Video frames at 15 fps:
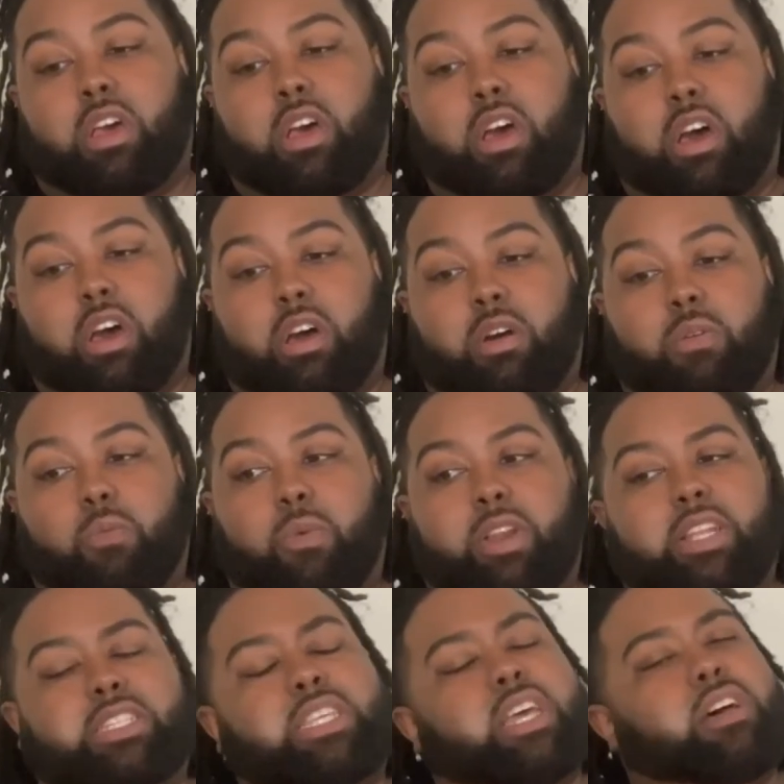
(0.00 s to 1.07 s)

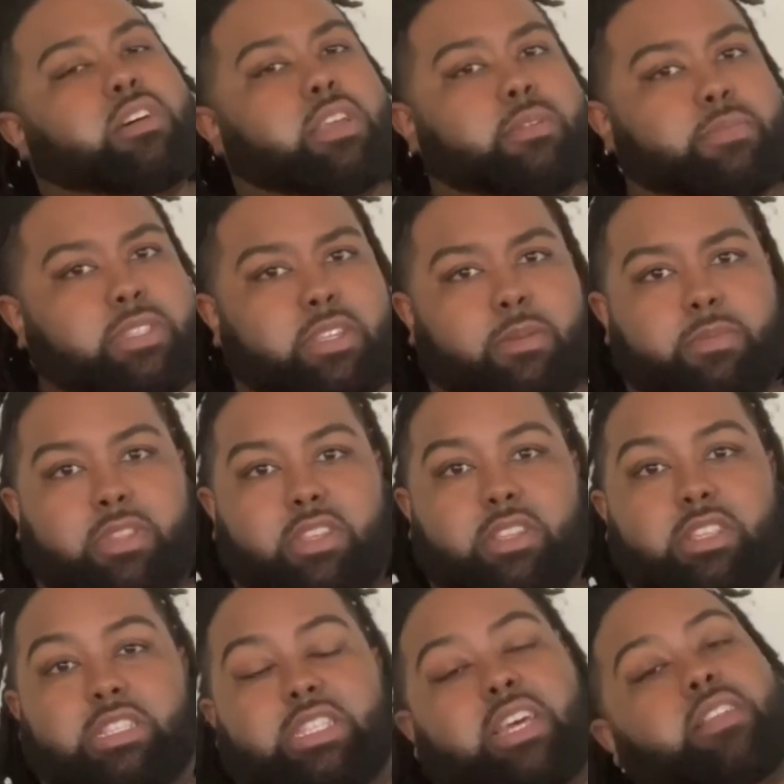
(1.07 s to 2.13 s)
want to tell him
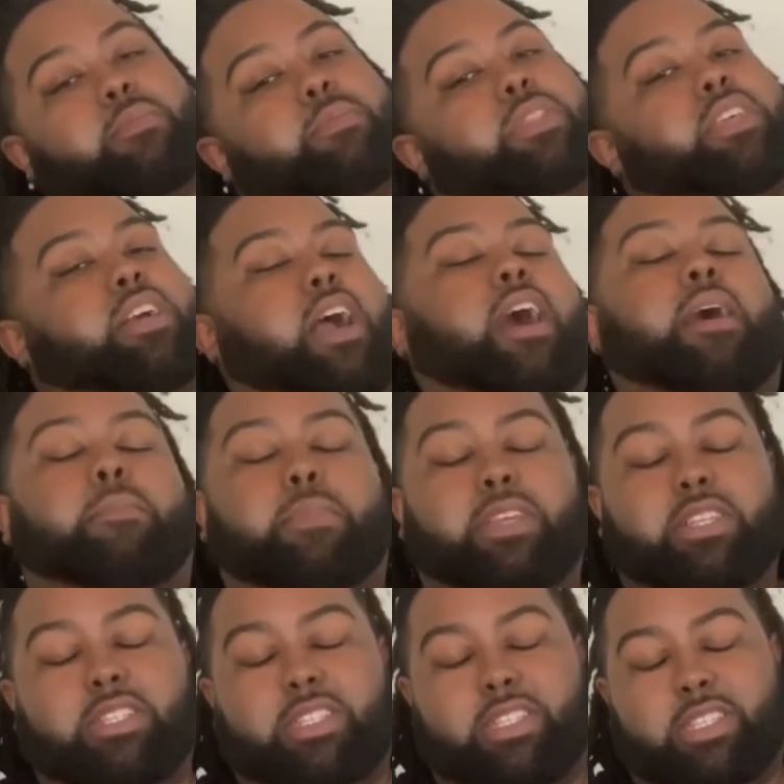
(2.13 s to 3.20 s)
something, tell him in the
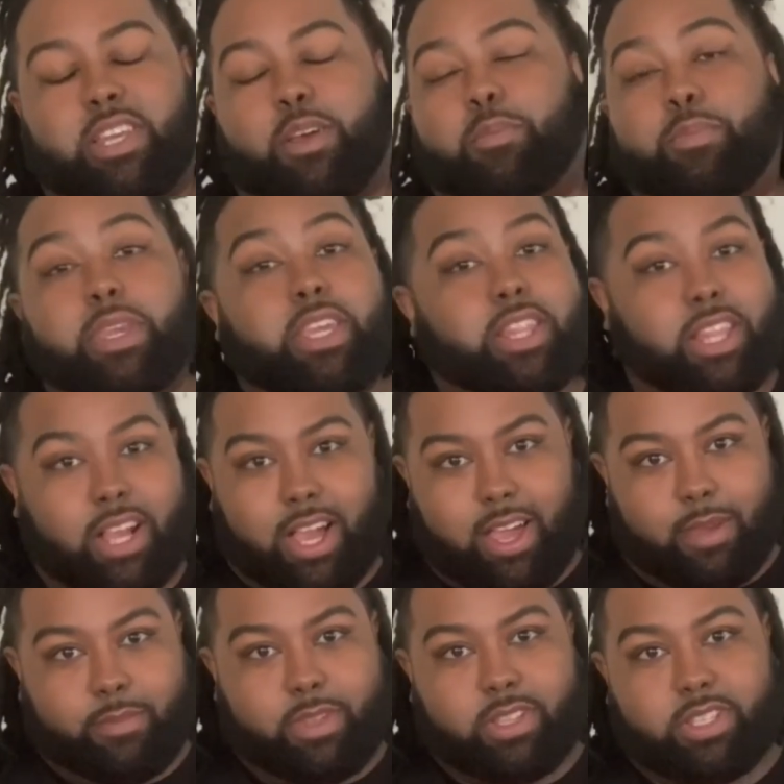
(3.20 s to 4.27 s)
comments. Tell me in the
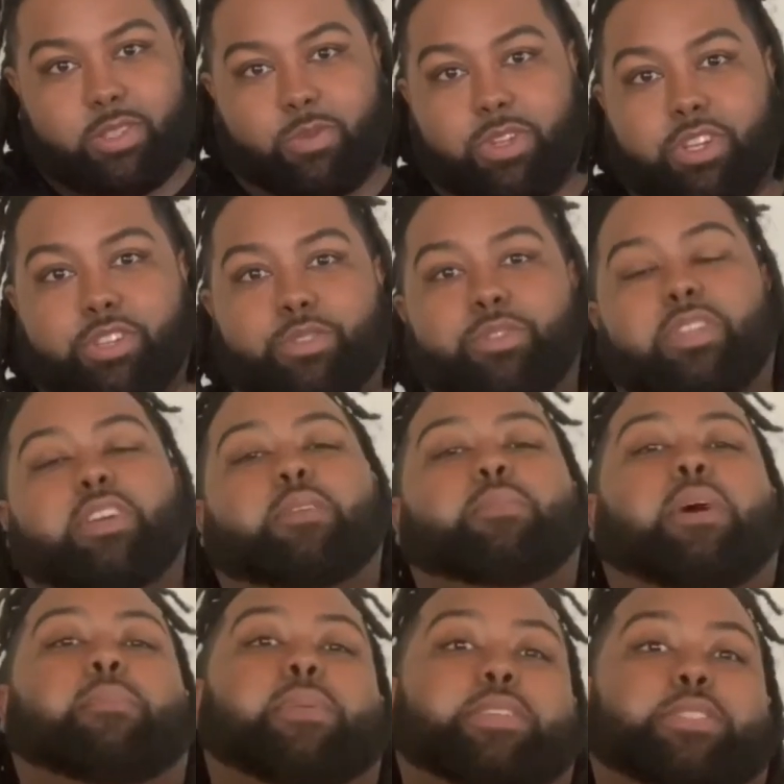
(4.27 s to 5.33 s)
comments, what did you think
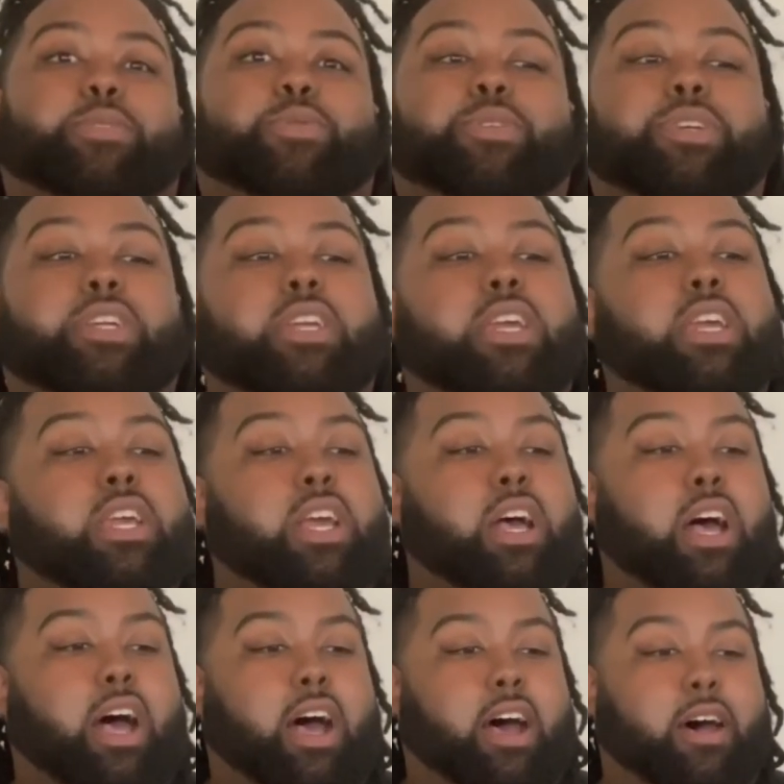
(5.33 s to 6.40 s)
about my story?
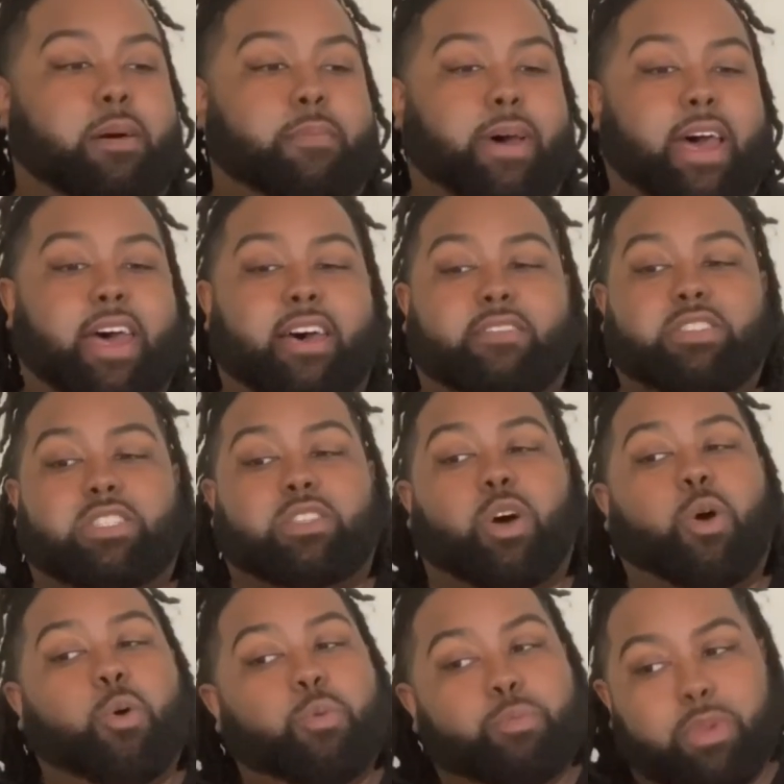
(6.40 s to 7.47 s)
I have
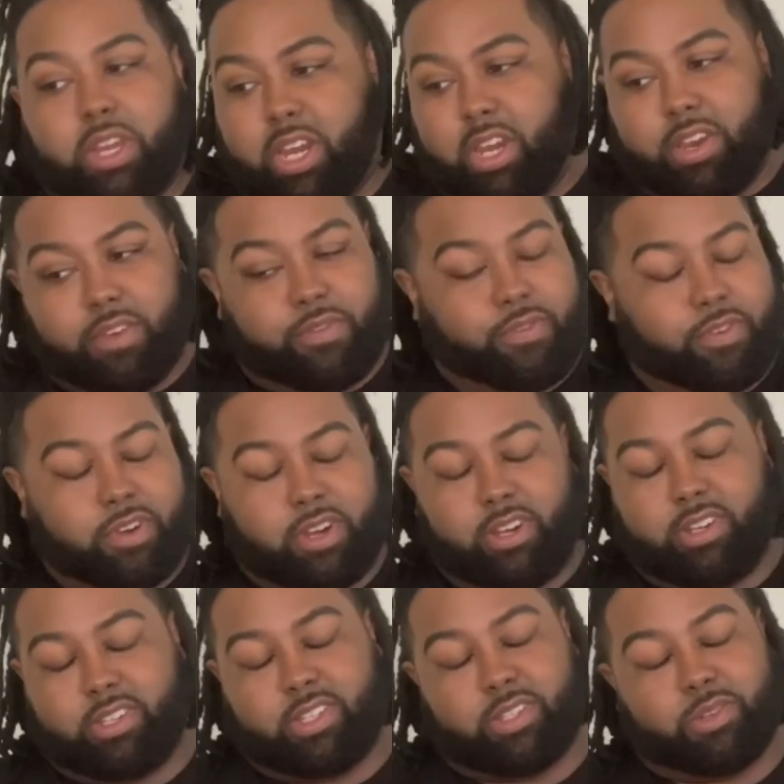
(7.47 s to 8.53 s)
so many
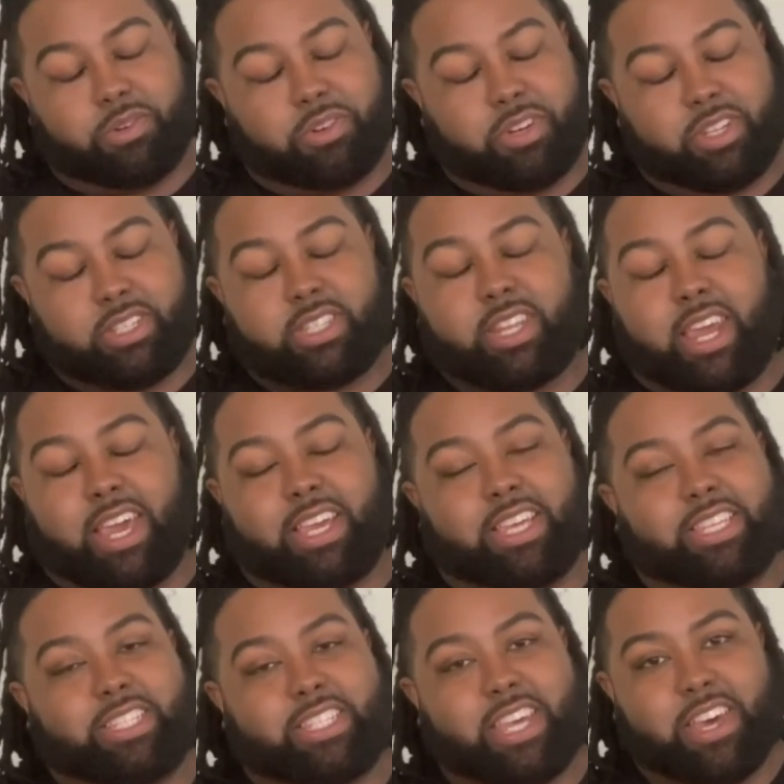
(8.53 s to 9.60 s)
different stories that I
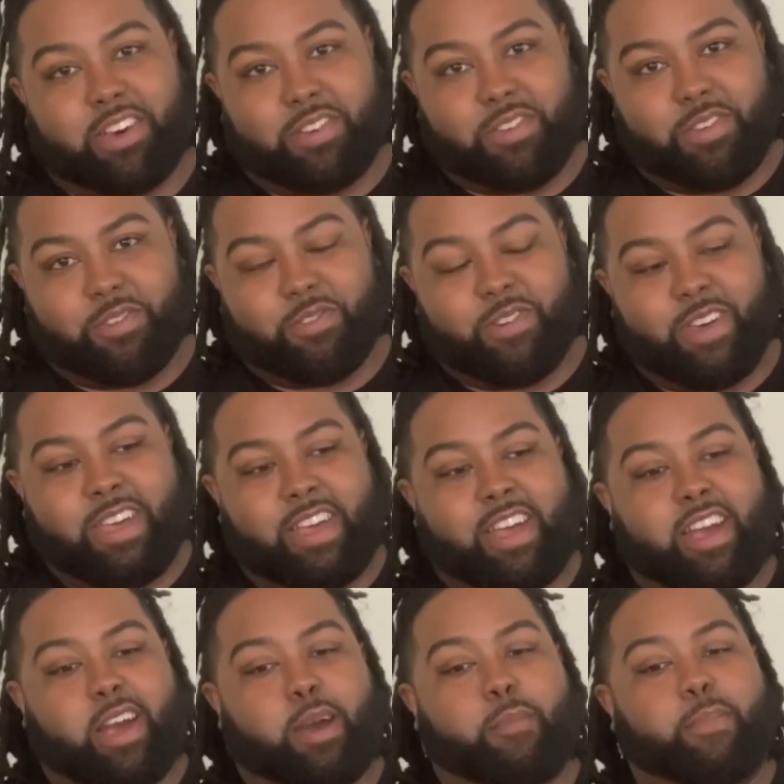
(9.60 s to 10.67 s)
could tell you
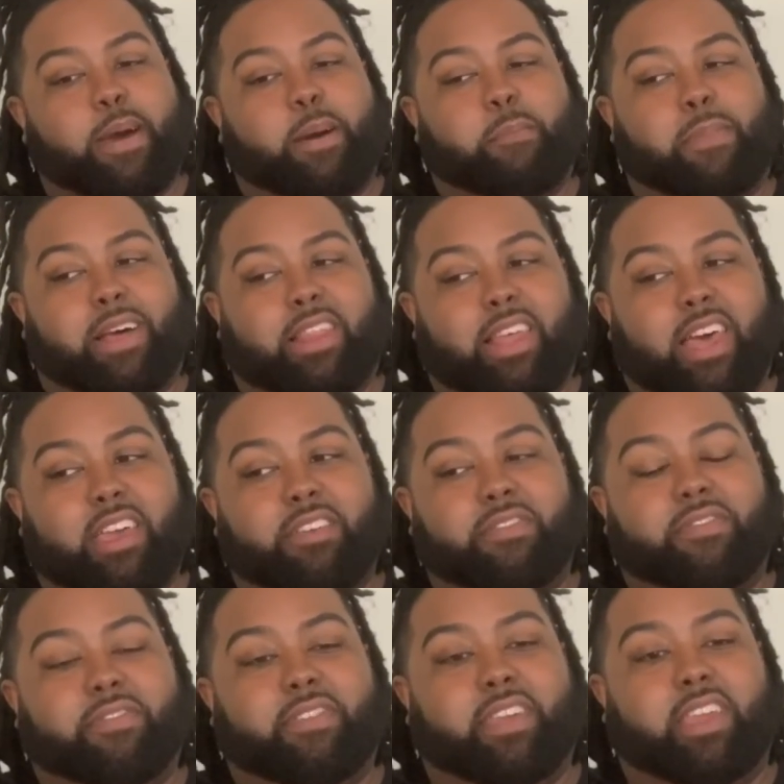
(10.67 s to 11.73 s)
about my
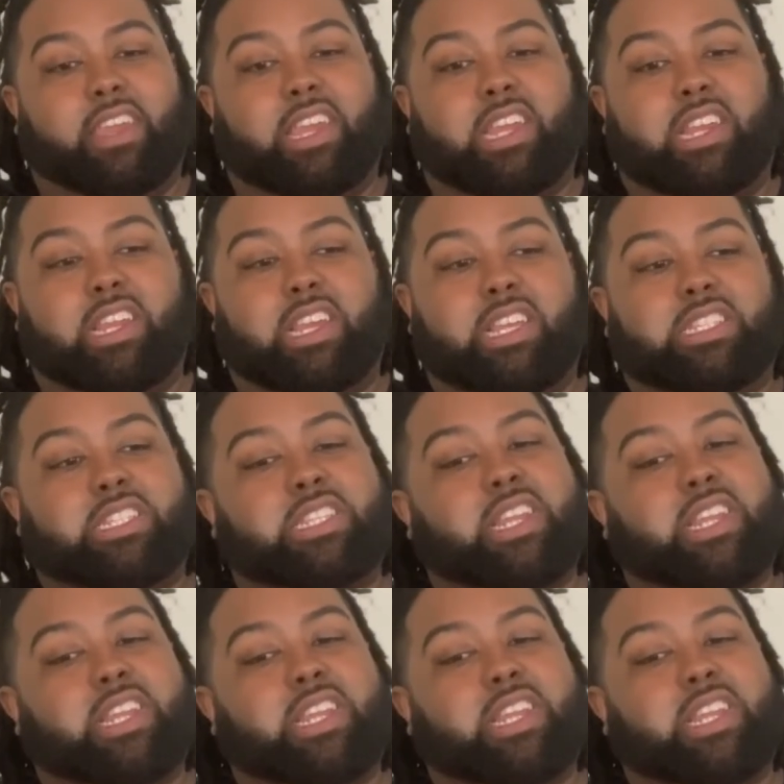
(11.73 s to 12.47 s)
life, and it's